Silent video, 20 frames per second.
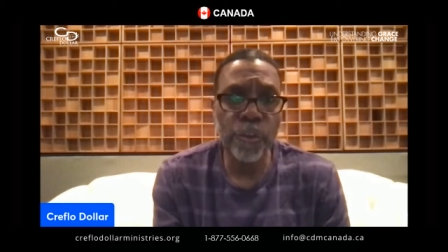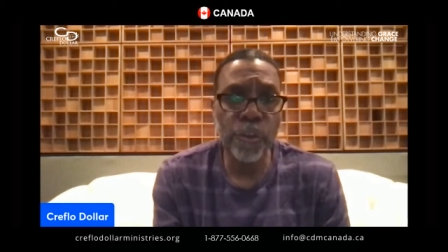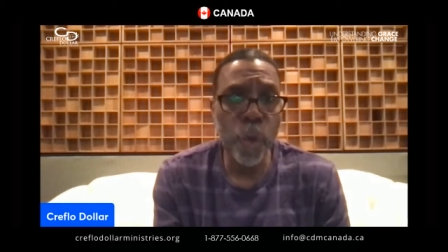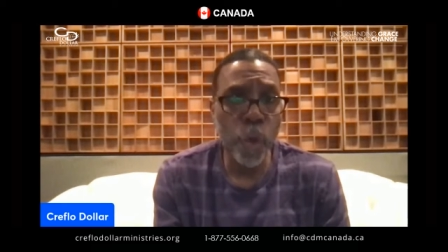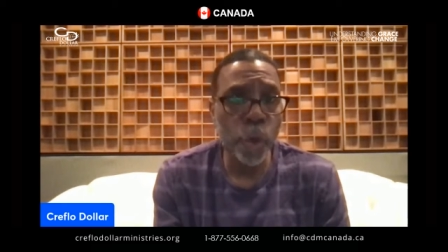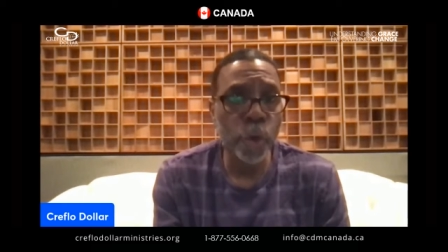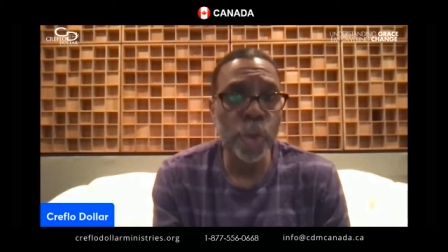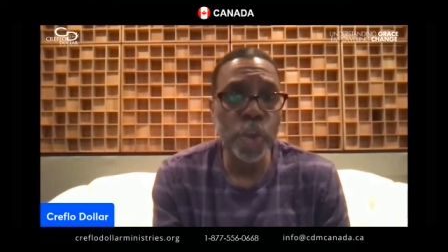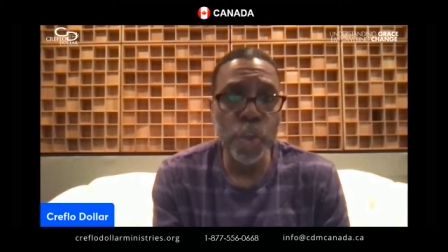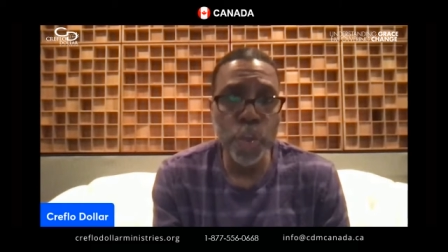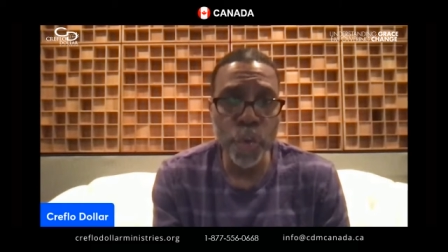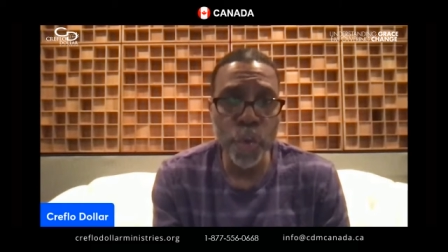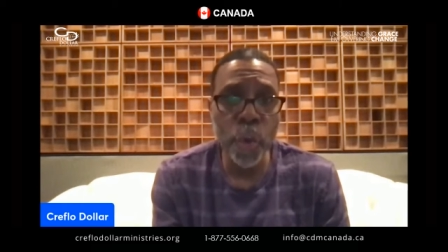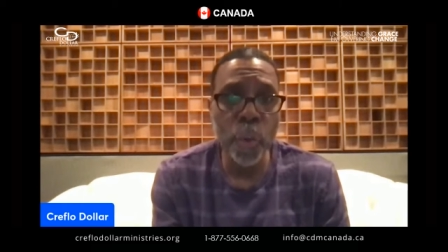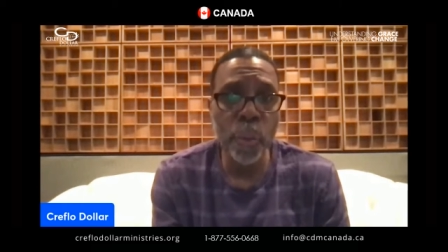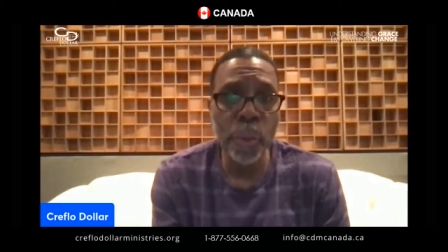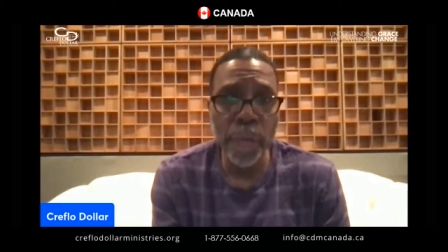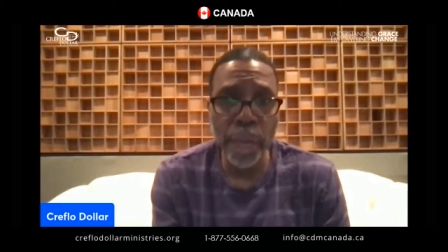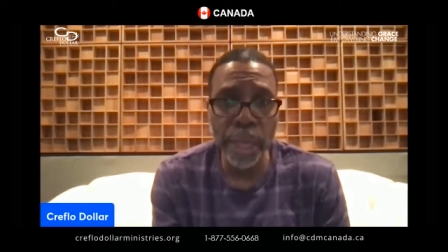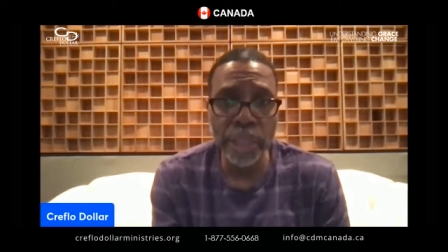for
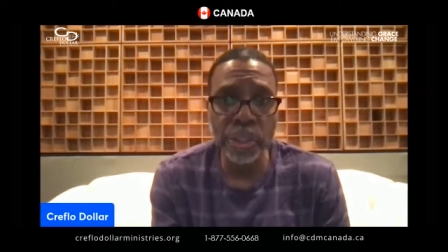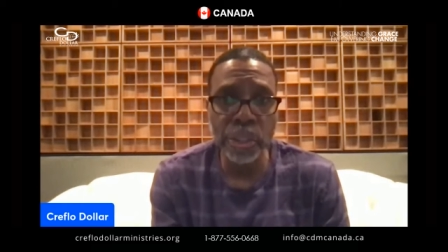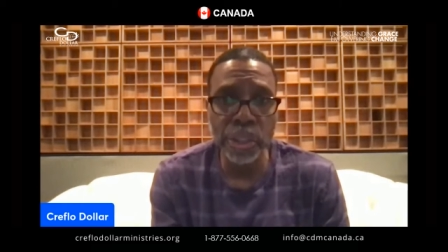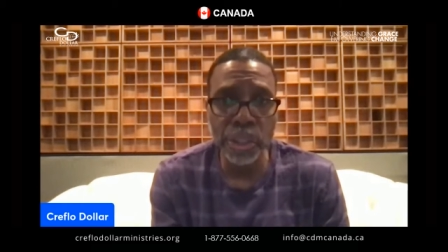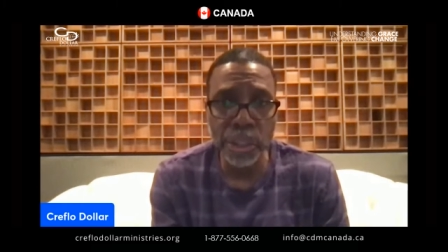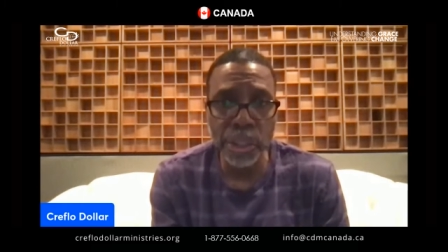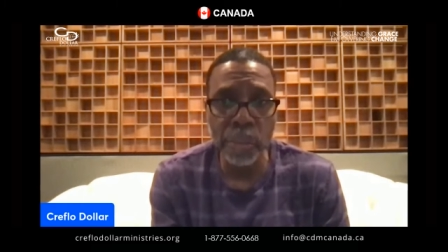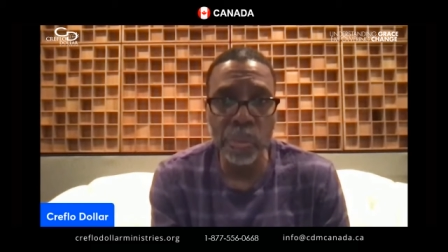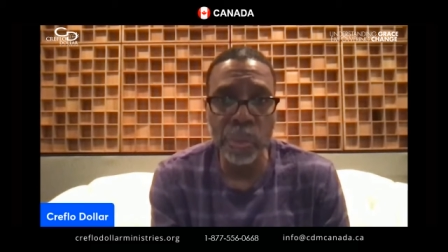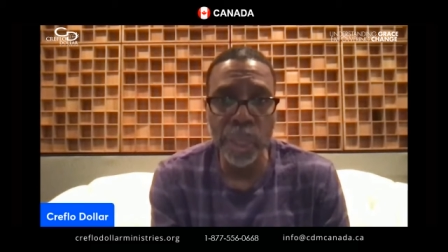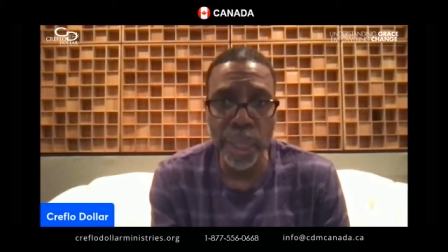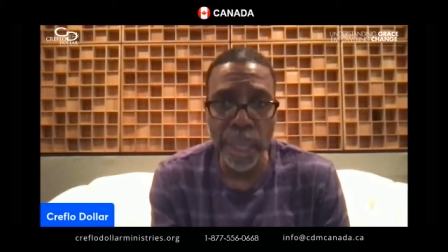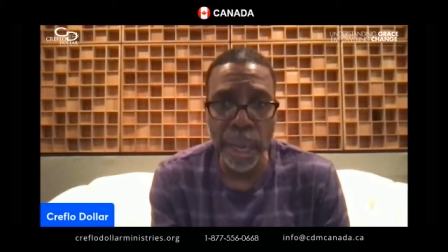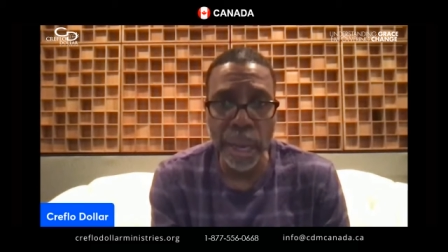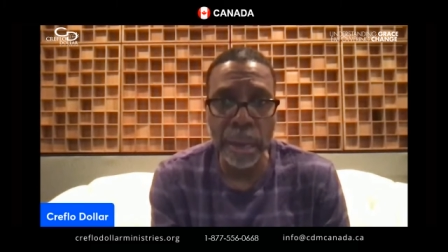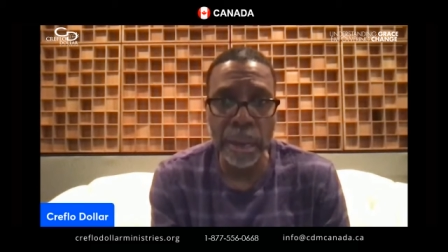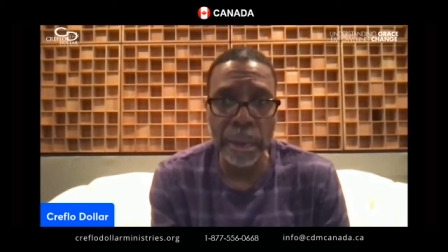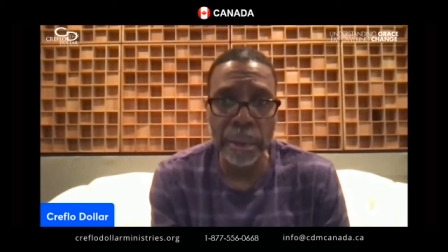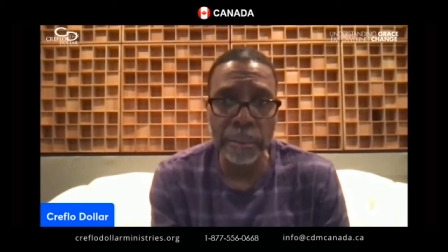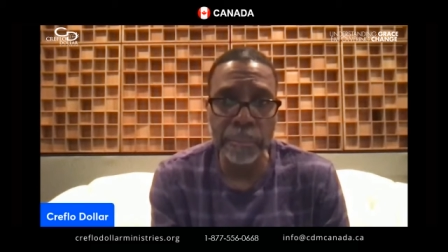sure relationship with
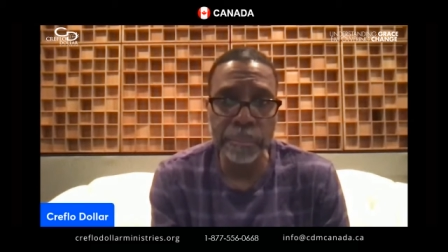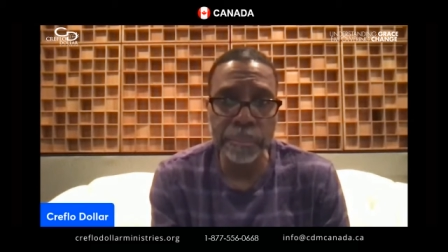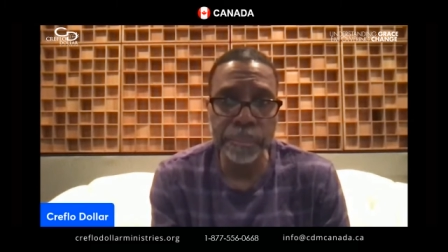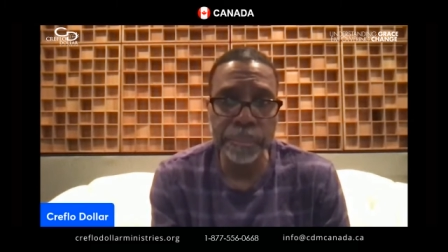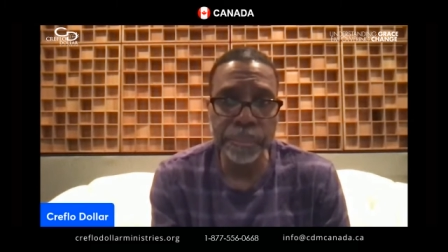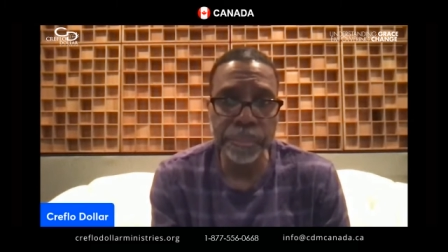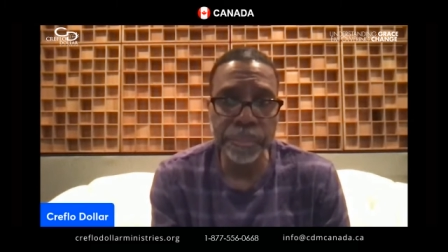God.